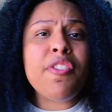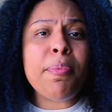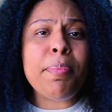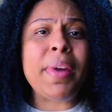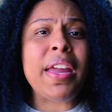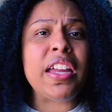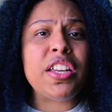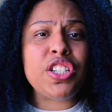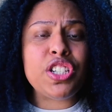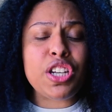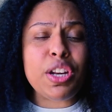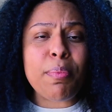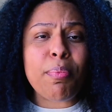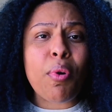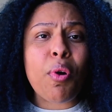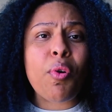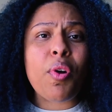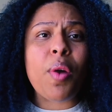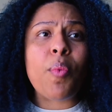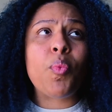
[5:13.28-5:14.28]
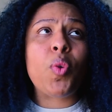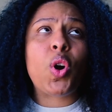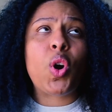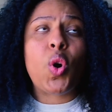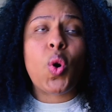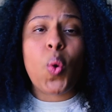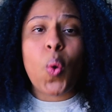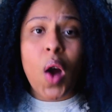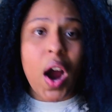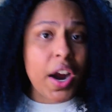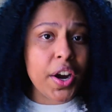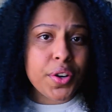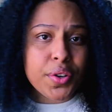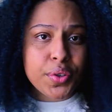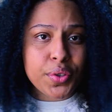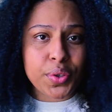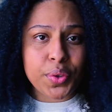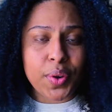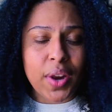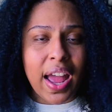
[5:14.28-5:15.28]
a PhD program
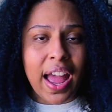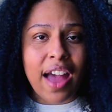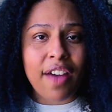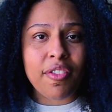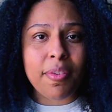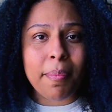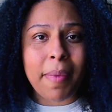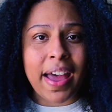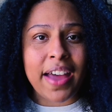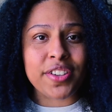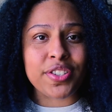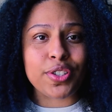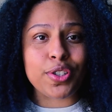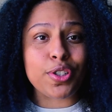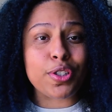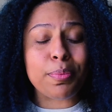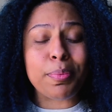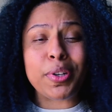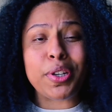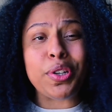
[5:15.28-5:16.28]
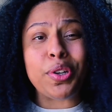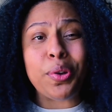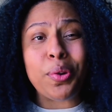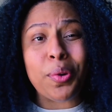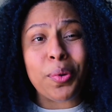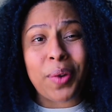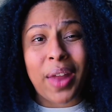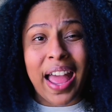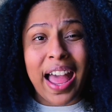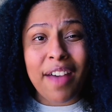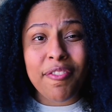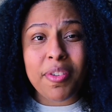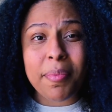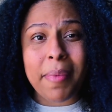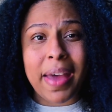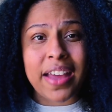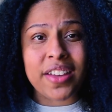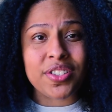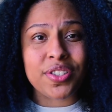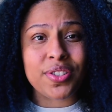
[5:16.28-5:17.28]
requires you to have a master's, but you don't have a
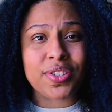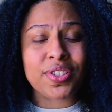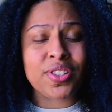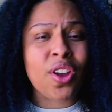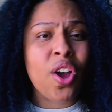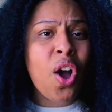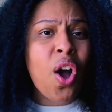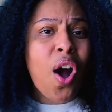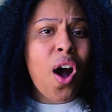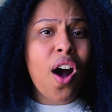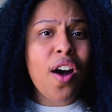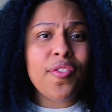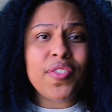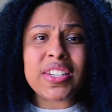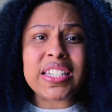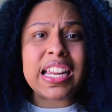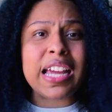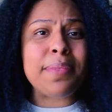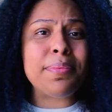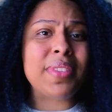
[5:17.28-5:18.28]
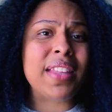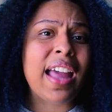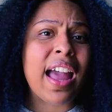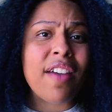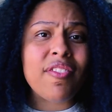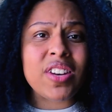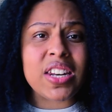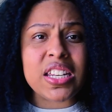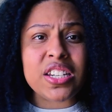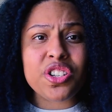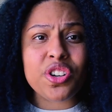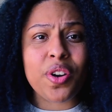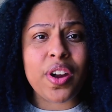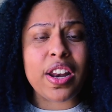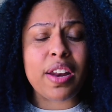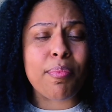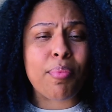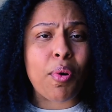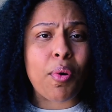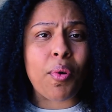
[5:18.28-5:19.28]
master's, oftentimes they have an
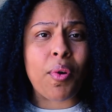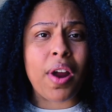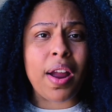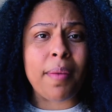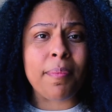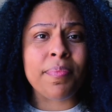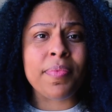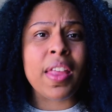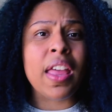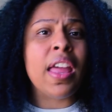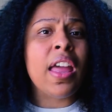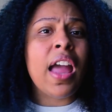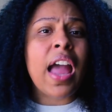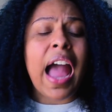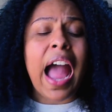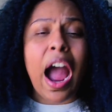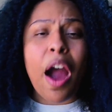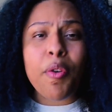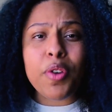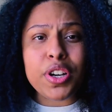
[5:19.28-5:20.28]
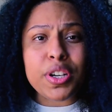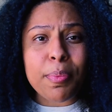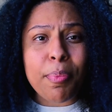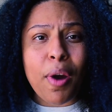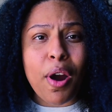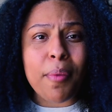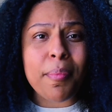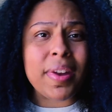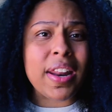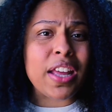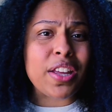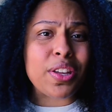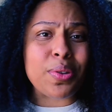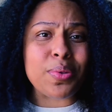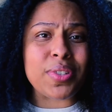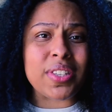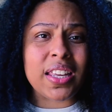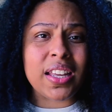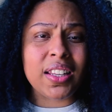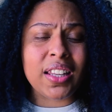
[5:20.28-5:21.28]
integrated program. Our department at
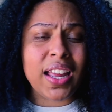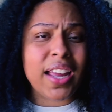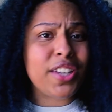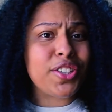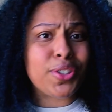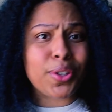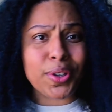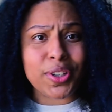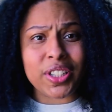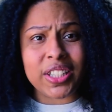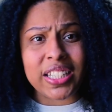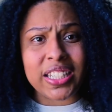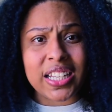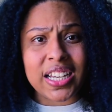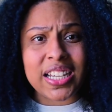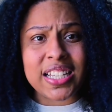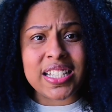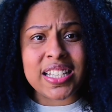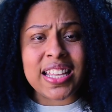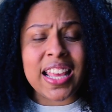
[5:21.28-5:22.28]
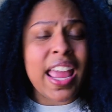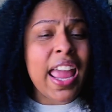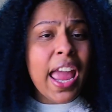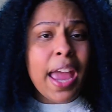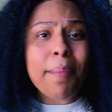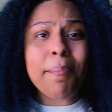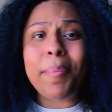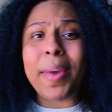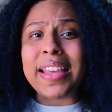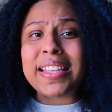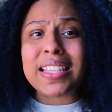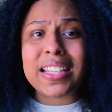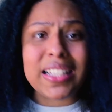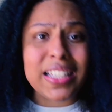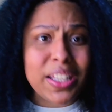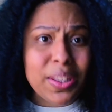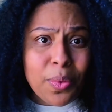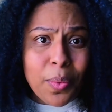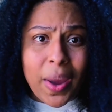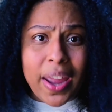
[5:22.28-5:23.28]
UCLA certainly does. And
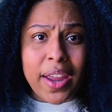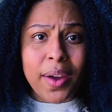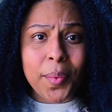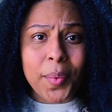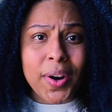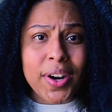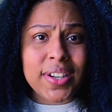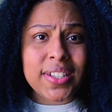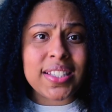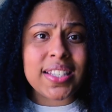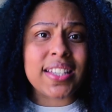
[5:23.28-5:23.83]
basically the way it works